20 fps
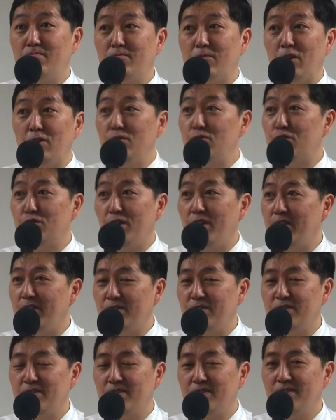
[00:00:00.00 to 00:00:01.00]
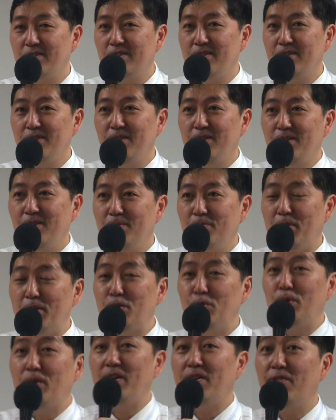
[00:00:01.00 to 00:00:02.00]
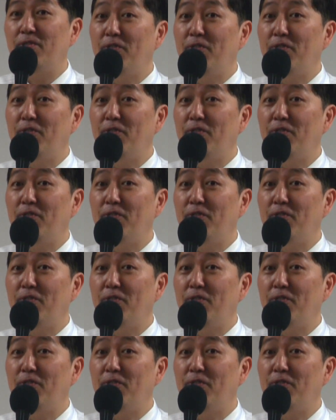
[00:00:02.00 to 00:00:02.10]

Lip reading: doesn't change. By the way,